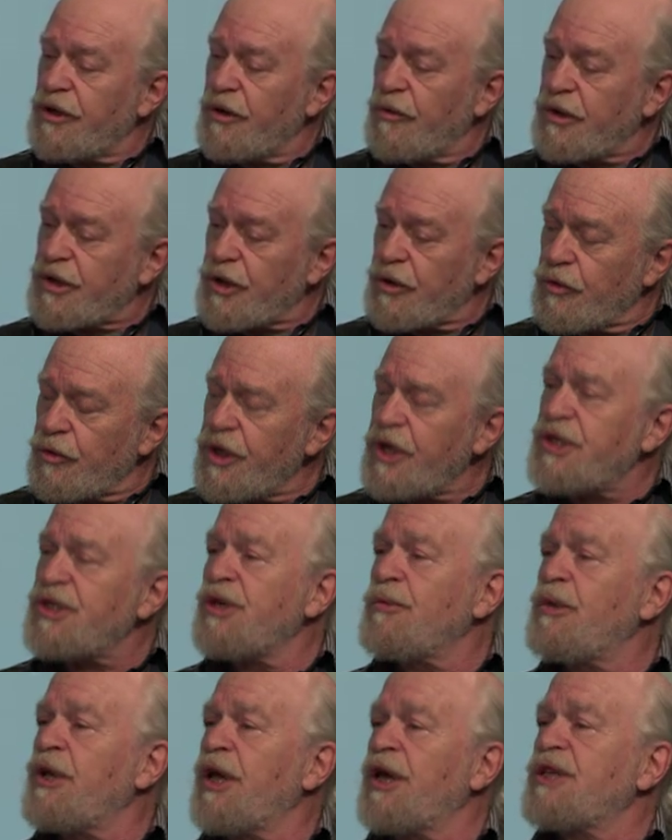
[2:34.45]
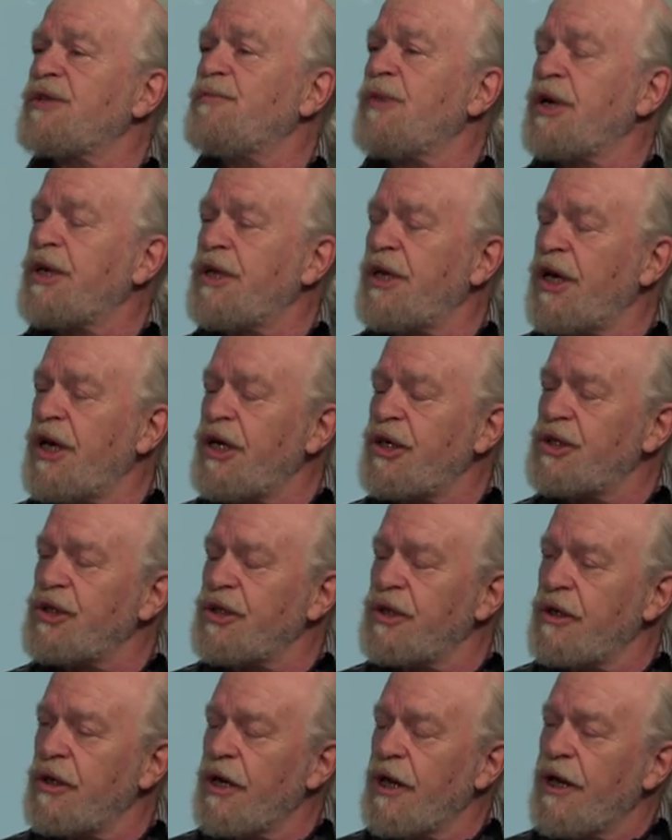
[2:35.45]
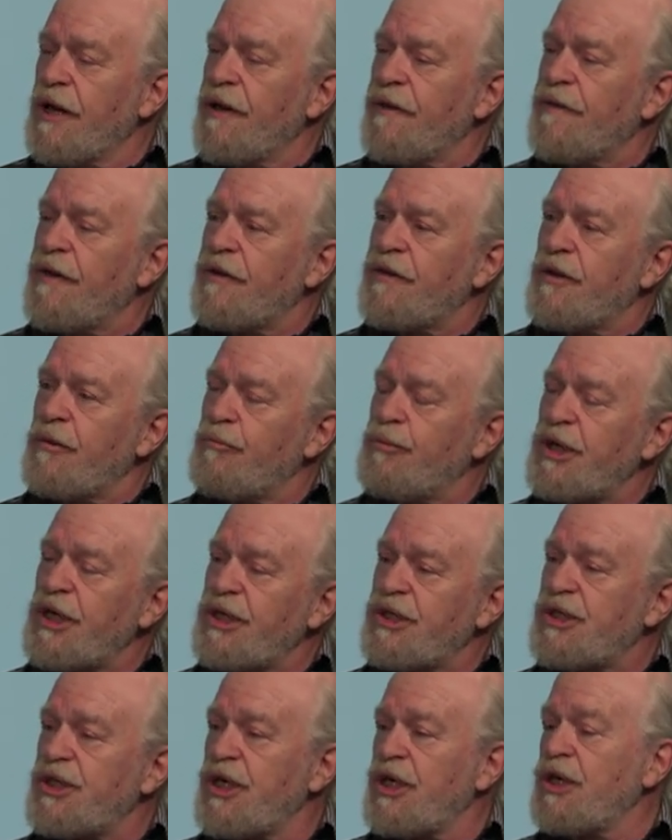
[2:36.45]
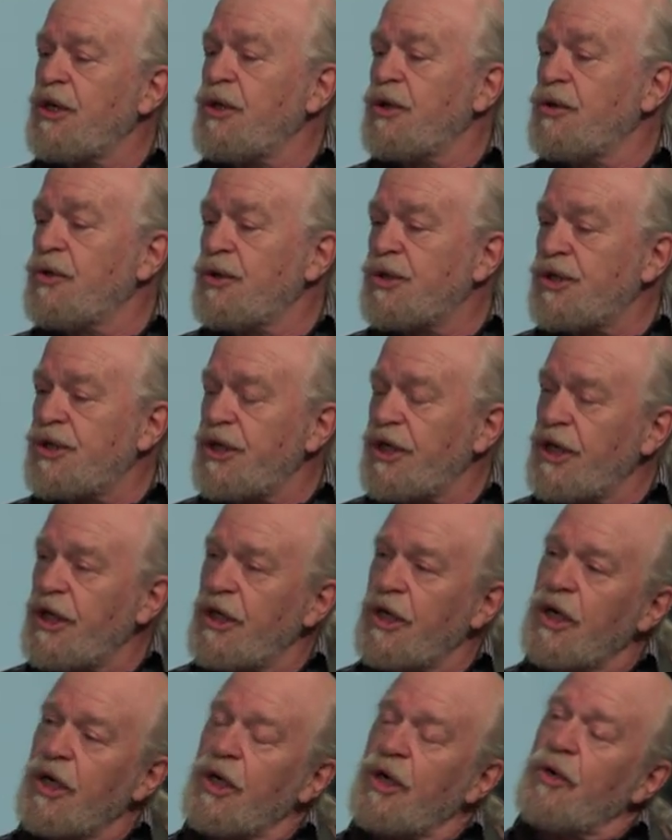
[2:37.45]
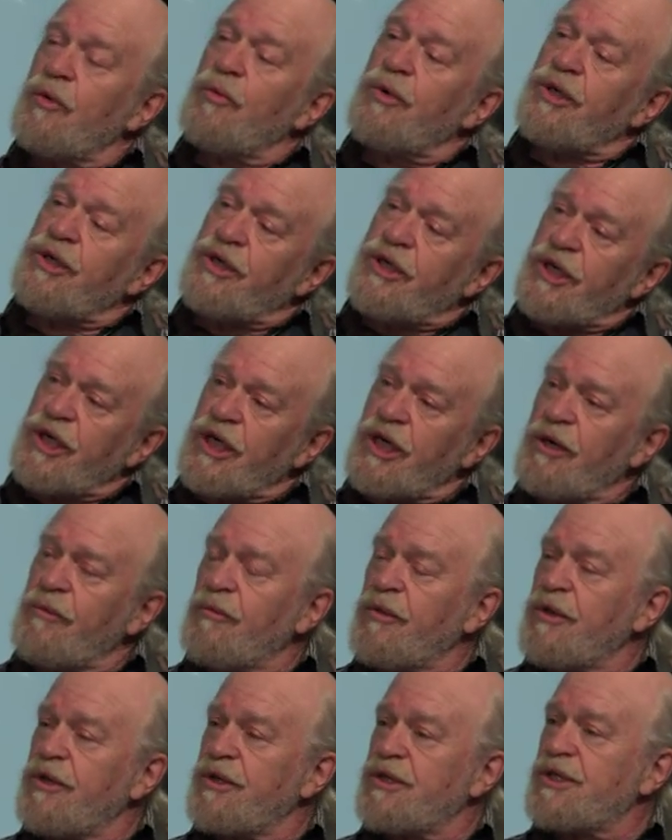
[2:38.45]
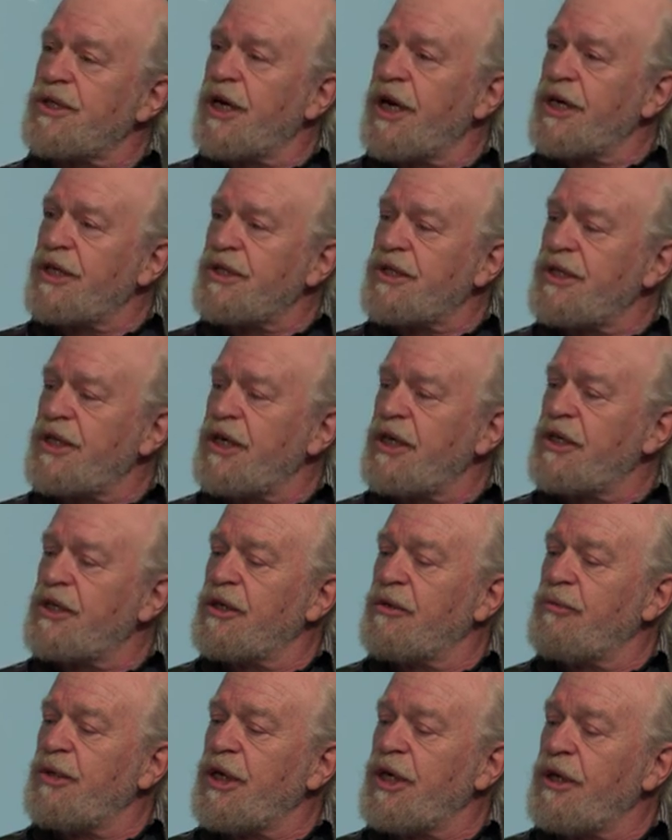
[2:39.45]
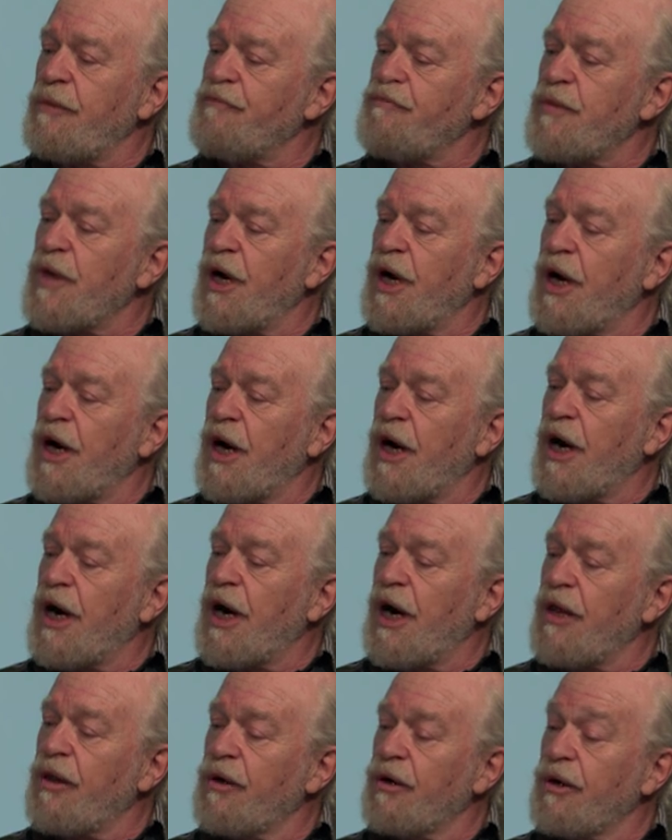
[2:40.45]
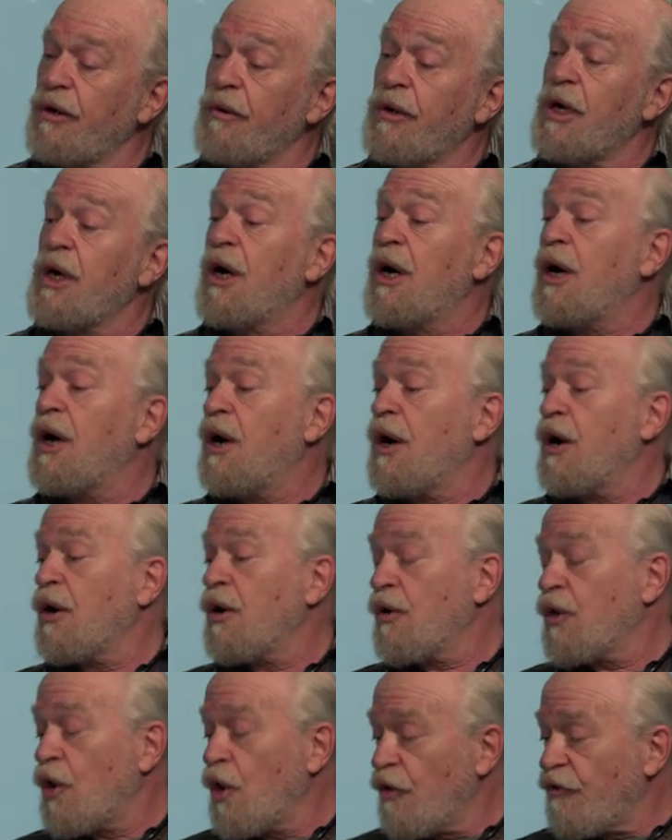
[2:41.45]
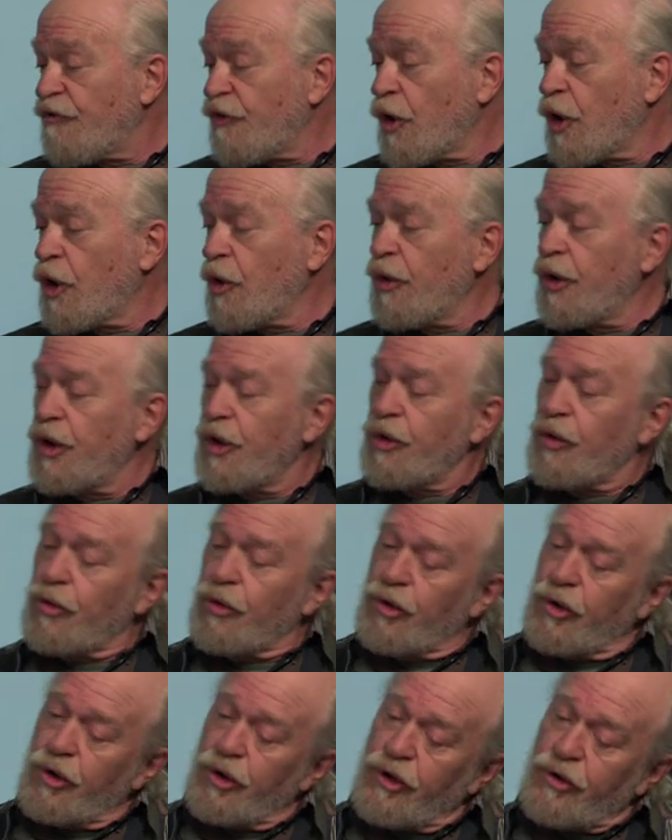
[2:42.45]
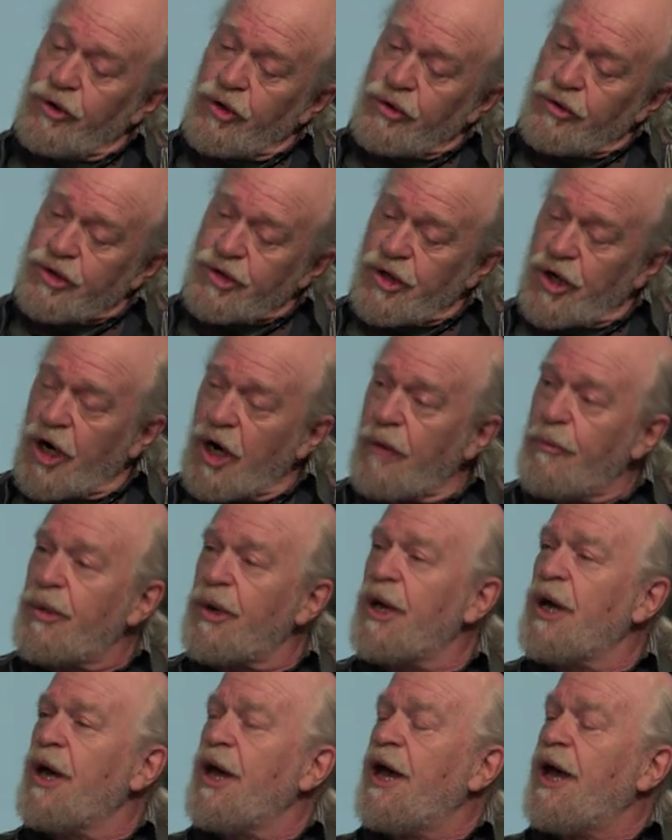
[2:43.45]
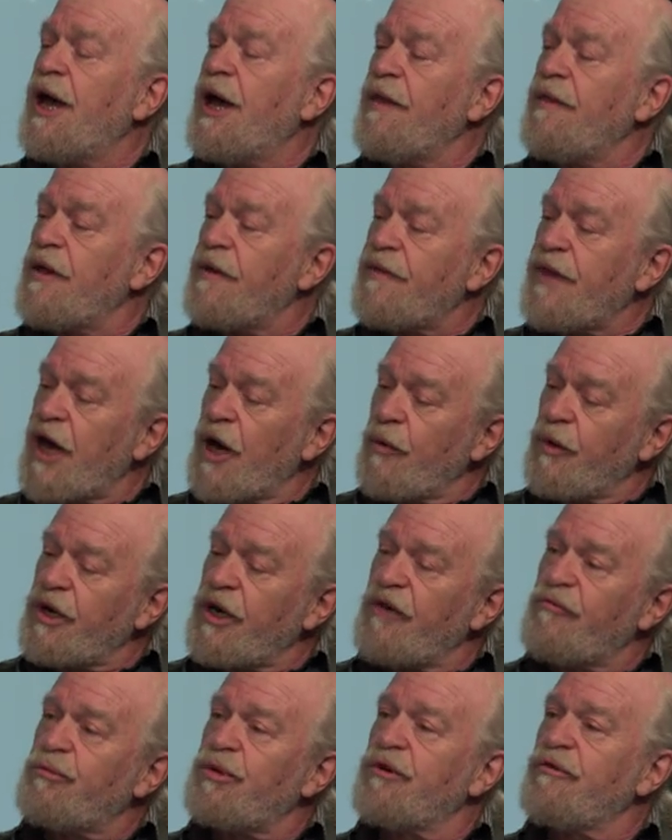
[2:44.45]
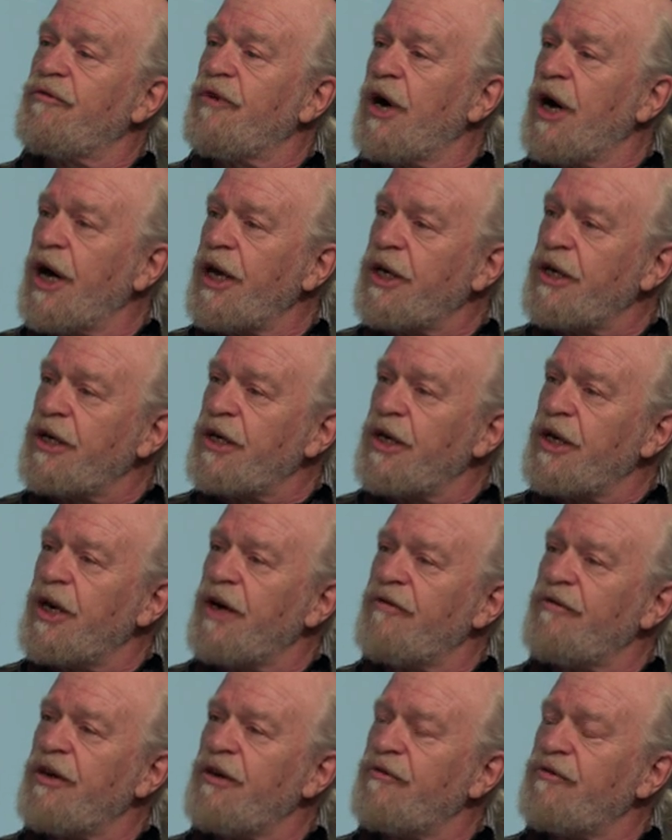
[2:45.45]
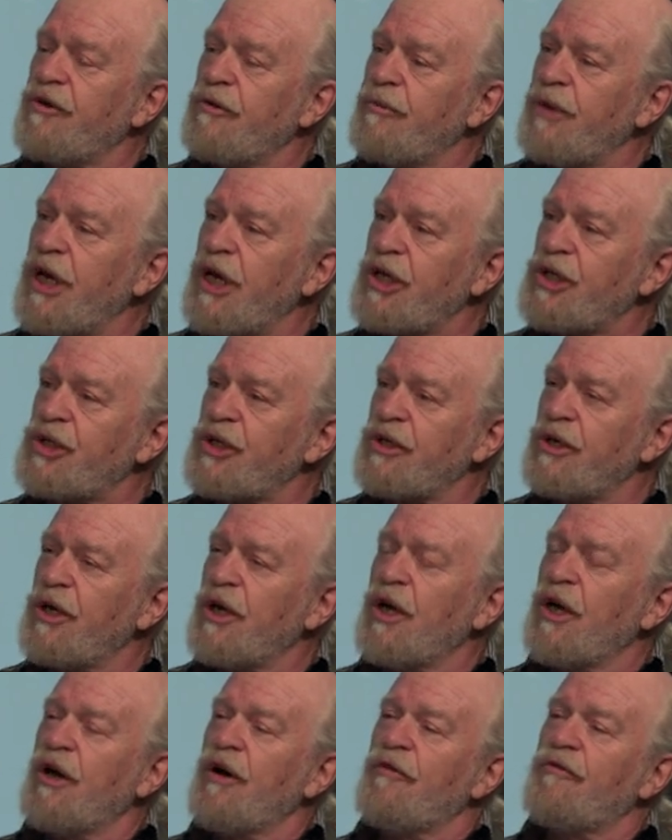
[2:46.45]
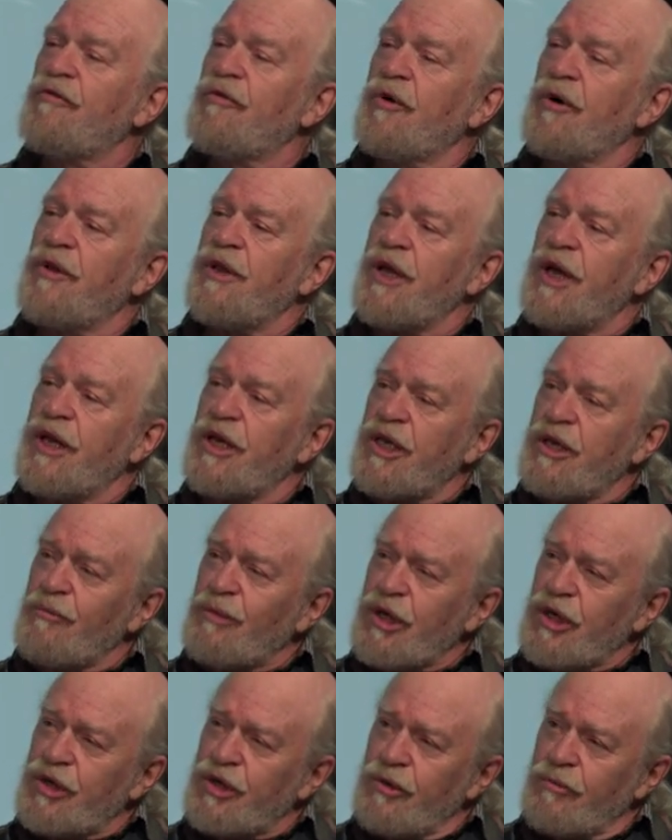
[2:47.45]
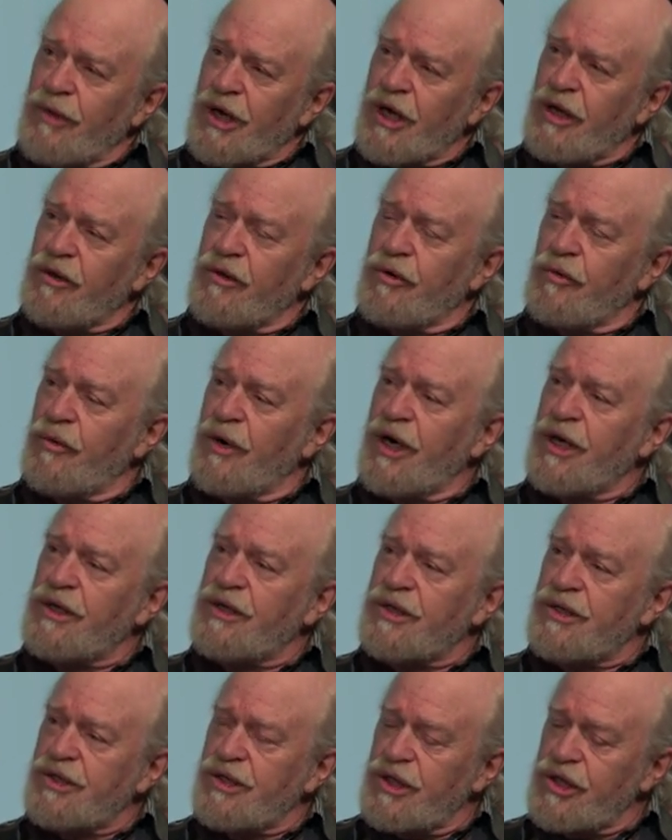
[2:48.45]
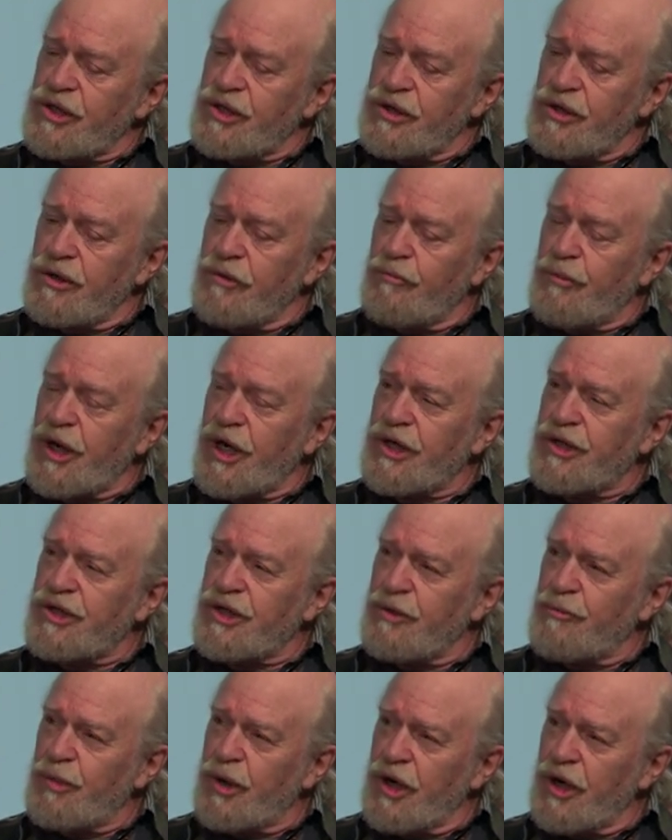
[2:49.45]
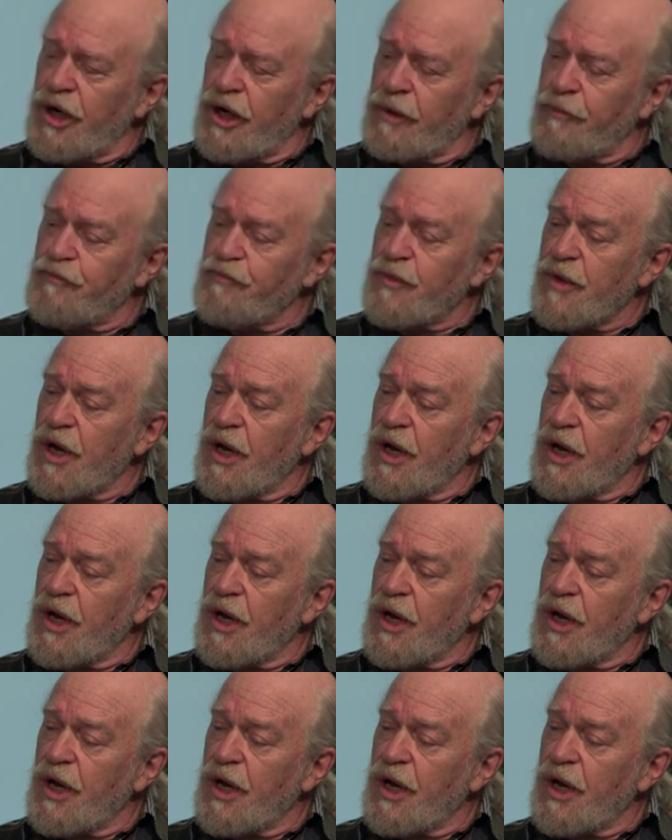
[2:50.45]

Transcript: was a reasonable expectation that the BCUC would deem the Site C to be either go forward or stop, and that would have provided enough information for the NDP to make the right decision based upon